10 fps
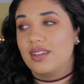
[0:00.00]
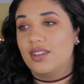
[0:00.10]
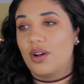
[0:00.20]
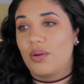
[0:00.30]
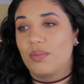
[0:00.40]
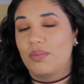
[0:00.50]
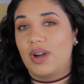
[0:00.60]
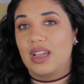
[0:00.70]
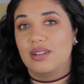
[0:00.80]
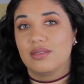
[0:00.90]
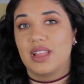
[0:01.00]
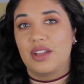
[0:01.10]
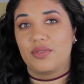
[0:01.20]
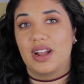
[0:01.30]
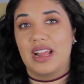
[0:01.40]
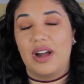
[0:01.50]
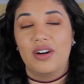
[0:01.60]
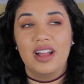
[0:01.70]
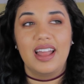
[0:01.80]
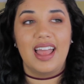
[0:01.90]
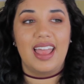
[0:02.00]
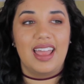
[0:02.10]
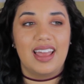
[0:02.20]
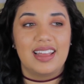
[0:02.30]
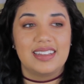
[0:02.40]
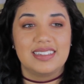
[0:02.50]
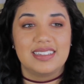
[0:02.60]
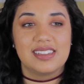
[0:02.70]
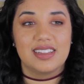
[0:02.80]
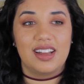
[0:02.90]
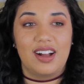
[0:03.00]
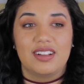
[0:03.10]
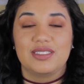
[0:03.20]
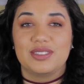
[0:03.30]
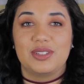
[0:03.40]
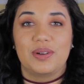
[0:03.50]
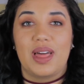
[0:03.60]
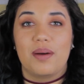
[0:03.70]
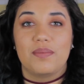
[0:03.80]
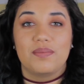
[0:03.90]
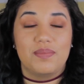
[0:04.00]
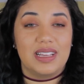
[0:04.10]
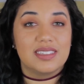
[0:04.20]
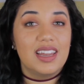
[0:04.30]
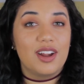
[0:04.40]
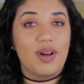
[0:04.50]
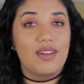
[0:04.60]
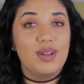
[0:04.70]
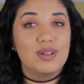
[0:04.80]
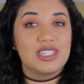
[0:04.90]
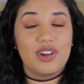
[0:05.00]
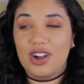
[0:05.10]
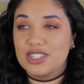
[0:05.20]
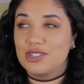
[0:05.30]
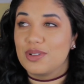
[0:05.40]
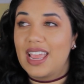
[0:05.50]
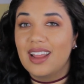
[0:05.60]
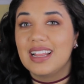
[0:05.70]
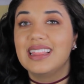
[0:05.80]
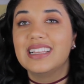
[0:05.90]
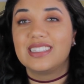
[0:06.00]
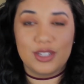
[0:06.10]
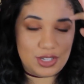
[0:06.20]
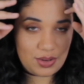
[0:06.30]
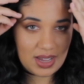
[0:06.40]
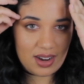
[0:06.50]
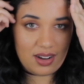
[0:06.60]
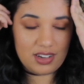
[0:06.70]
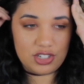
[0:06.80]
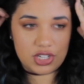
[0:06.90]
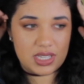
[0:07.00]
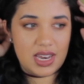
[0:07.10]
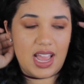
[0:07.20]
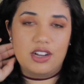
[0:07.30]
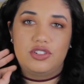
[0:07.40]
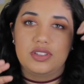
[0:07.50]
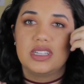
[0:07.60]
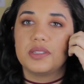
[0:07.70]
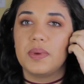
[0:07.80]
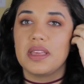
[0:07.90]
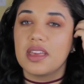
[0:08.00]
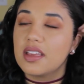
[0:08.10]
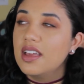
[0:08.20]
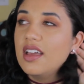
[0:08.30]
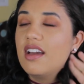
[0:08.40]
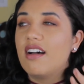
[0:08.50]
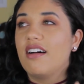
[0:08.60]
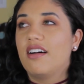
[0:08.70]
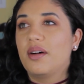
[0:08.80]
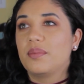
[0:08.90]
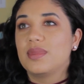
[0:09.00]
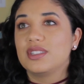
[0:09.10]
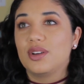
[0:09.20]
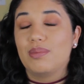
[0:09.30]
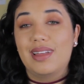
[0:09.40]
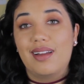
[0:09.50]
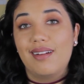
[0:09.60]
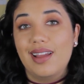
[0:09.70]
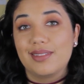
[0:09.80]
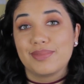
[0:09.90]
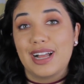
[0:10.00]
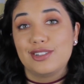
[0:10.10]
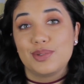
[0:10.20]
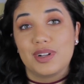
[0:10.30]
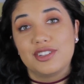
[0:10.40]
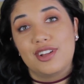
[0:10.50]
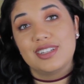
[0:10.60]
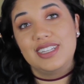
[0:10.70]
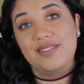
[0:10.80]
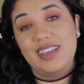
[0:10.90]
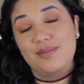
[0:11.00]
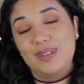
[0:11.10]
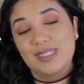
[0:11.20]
you know, my life right now. And so that being said, I don't have anyone to talk to, so I can't listen to it just naturally speaking. So I'm like, all right, I'll just watch a lot of TV and